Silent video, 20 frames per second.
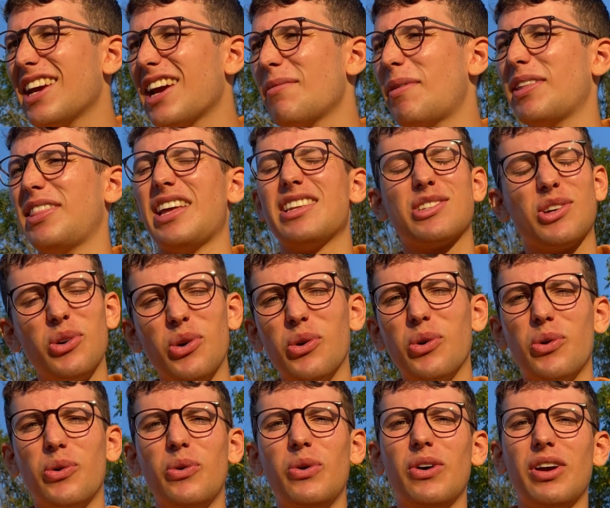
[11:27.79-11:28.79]
I'm like, that's
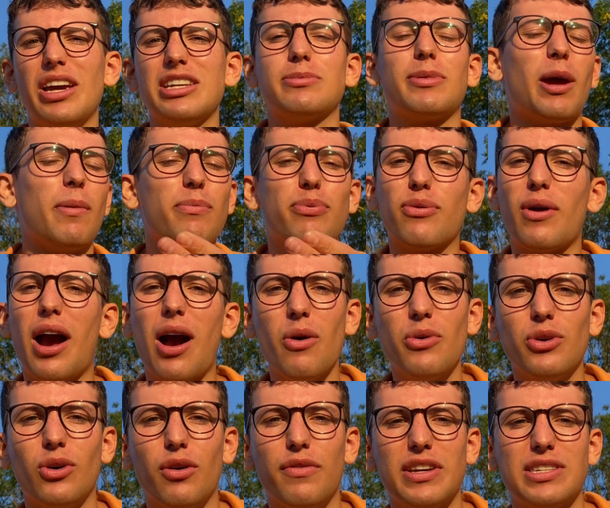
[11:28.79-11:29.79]
cool. It's something I'm proud
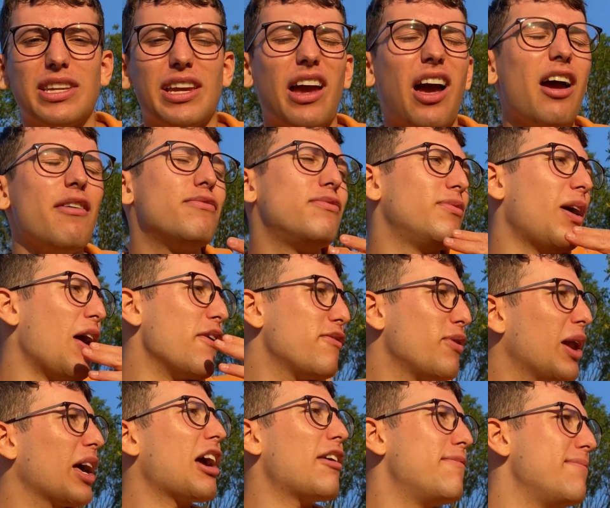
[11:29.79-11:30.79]
of. It's like, I feel
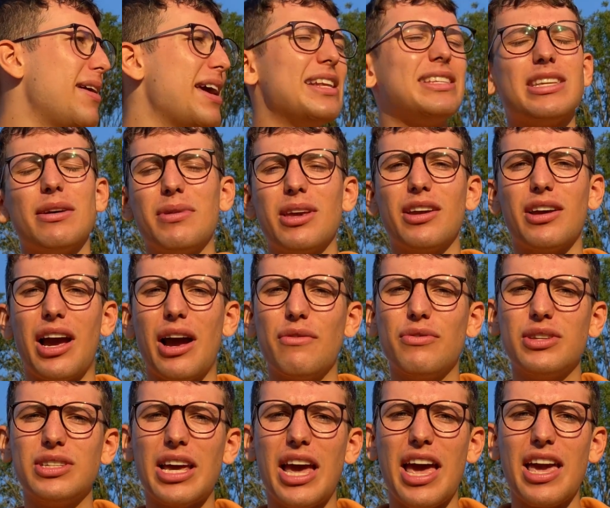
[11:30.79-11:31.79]
like I've made something out of
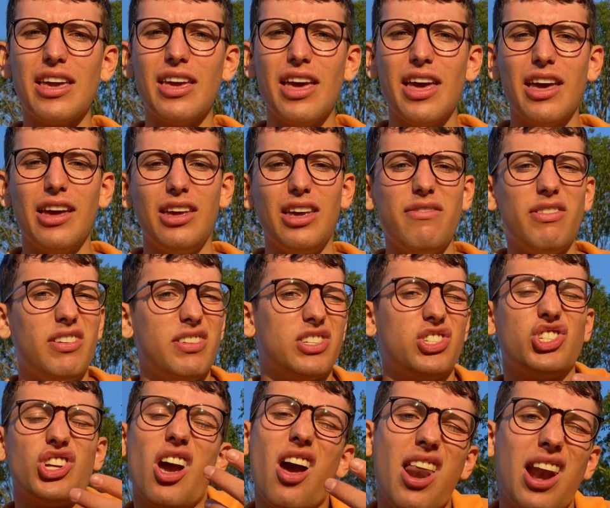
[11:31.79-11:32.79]
the day. Even if it's
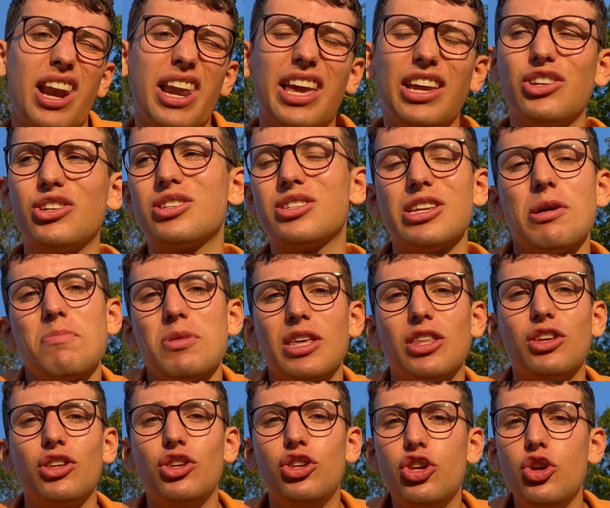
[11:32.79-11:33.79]
journaling, just something
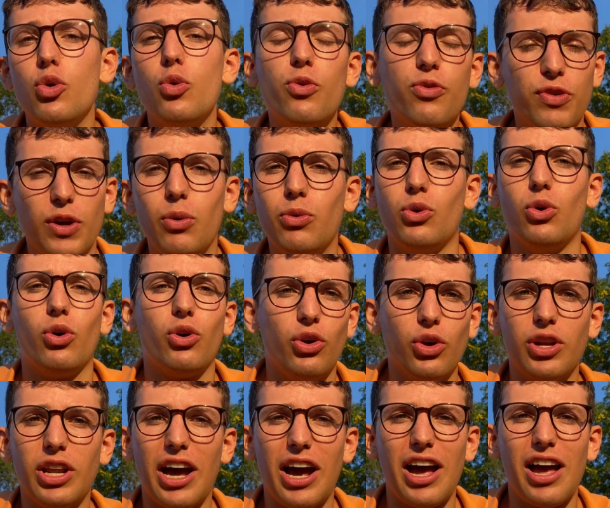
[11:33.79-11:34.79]
that you feel you're
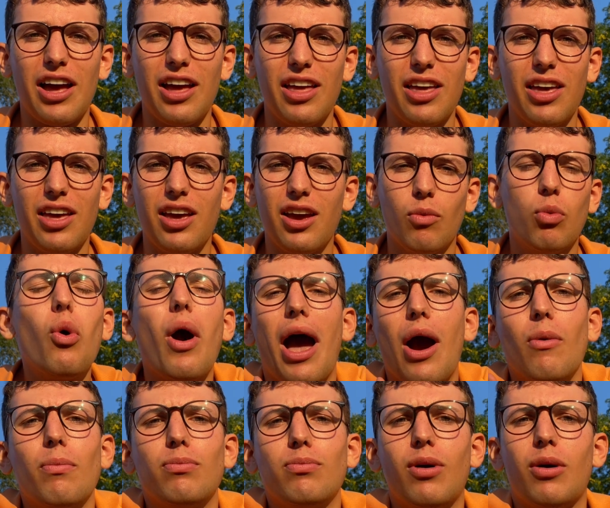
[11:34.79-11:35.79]
good at will
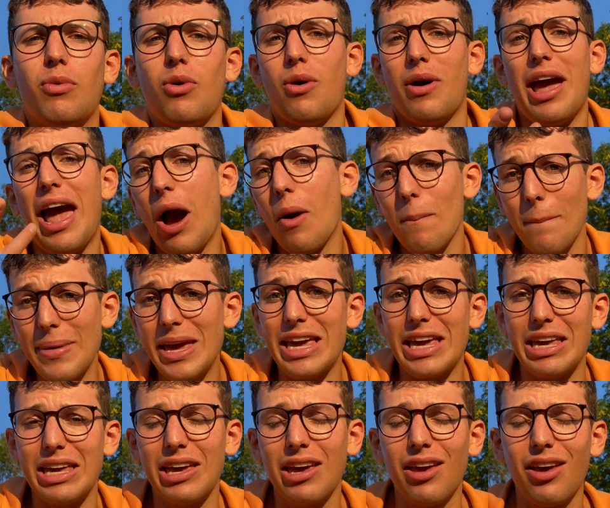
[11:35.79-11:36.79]
help. Well, it helped
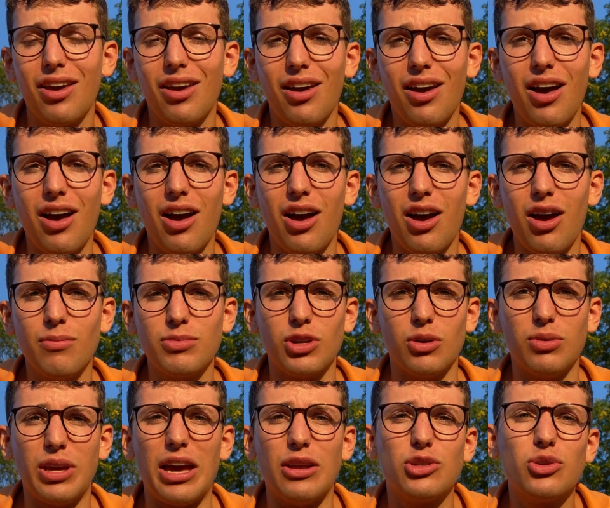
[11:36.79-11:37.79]
me. So
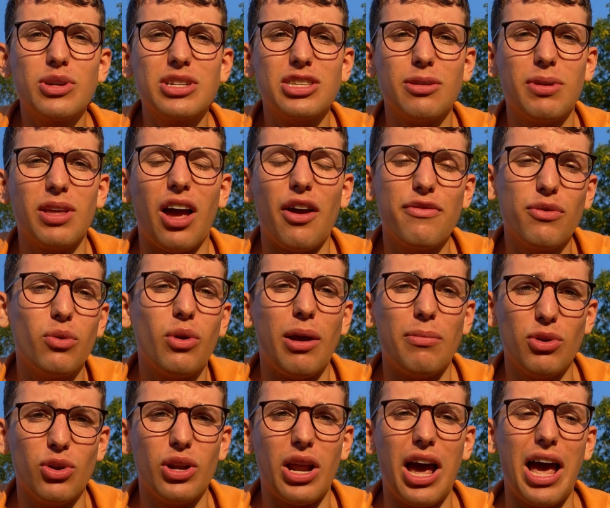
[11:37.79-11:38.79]
yeah, doing something I feel I'm
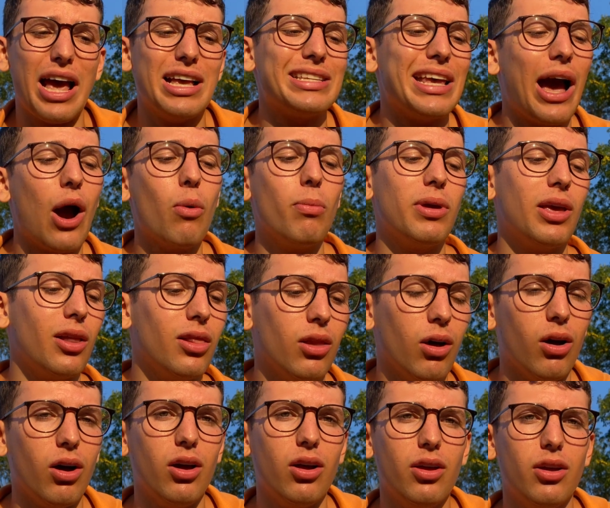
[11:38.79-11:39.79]
good at has helped me a
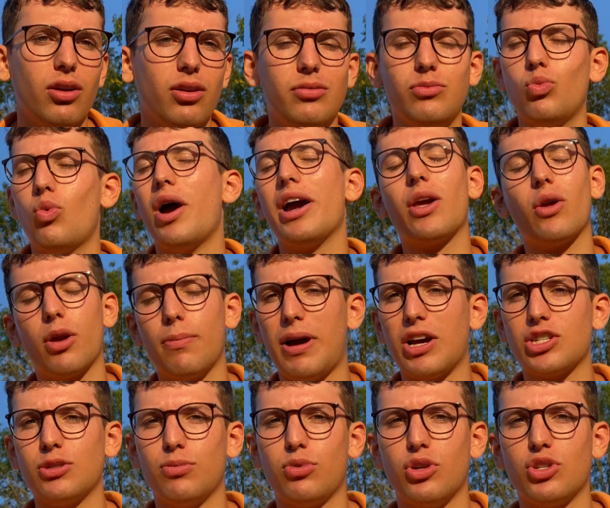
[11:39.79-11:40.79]
lot. Working on a
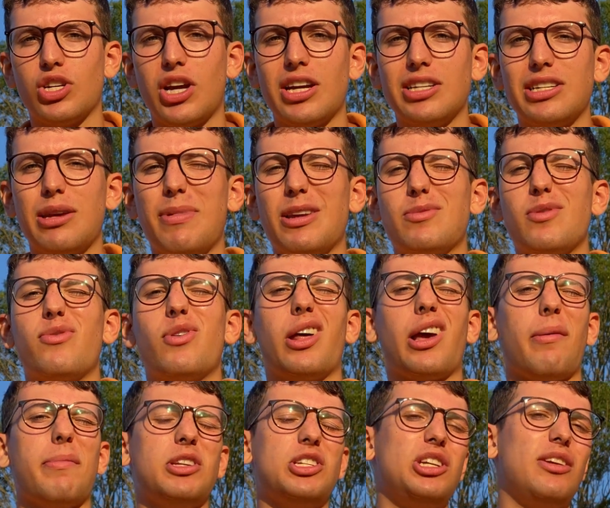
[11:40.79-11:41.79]
passion project, it makes me feel like
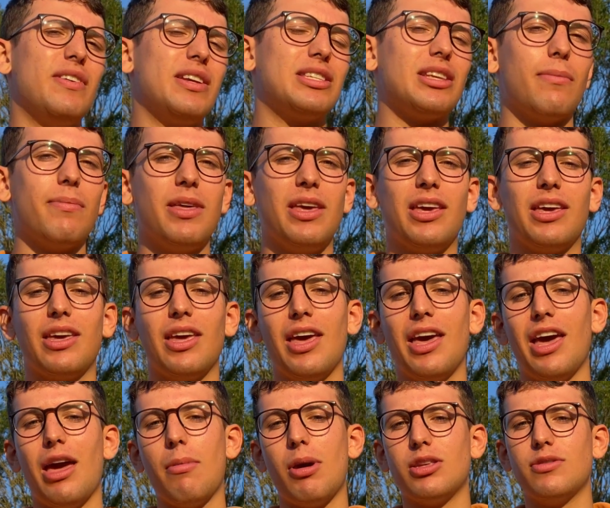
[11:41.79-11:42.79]
I'm achieving something.
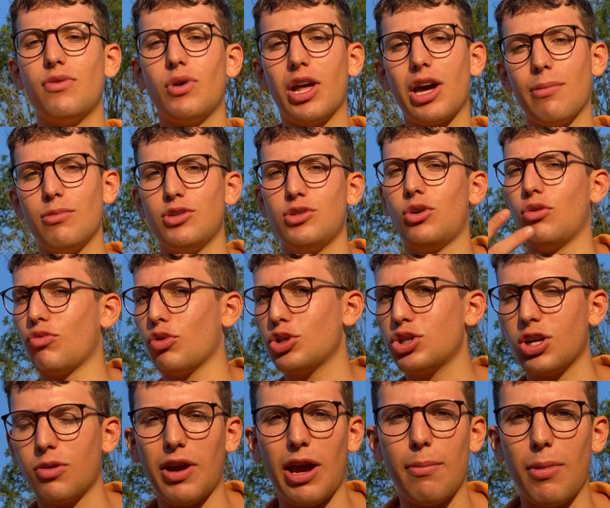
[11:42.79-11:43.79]
It makes me feel like I'm just not
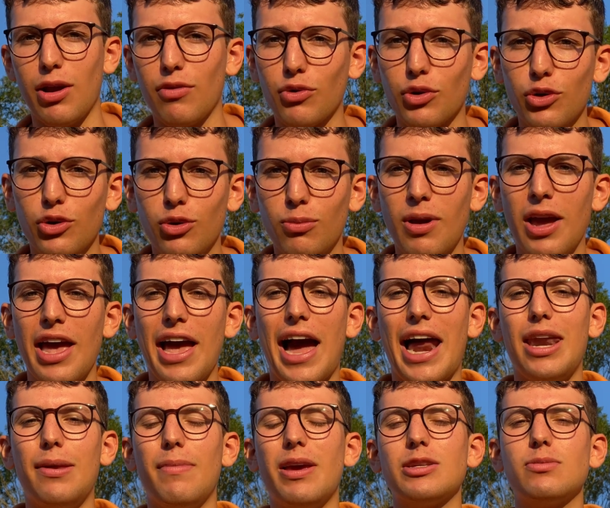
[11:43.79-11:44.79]
rotting away in my room.
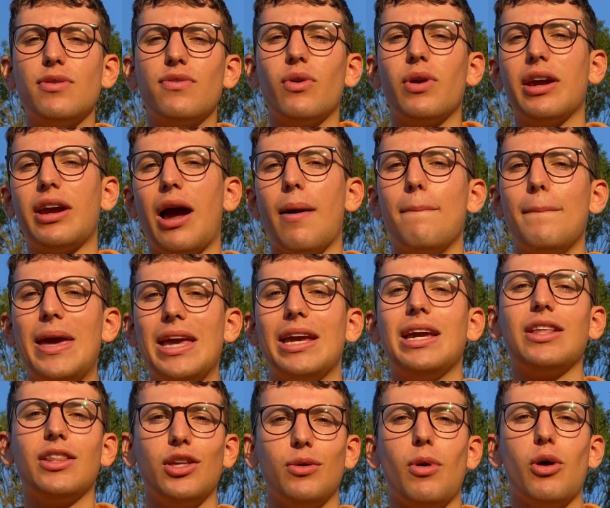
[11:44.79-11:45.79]
And it makes me feel like I'm
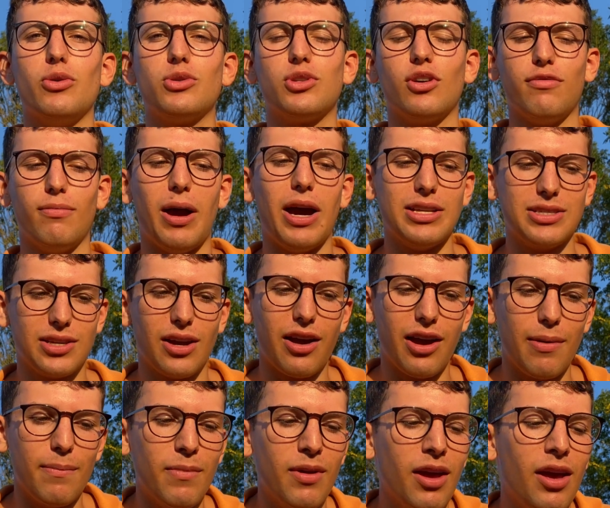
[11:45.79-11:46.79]
making the most of my
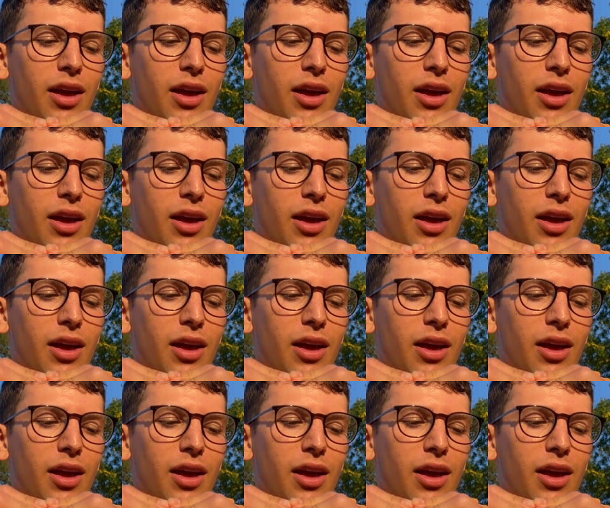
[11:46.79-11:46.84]
time.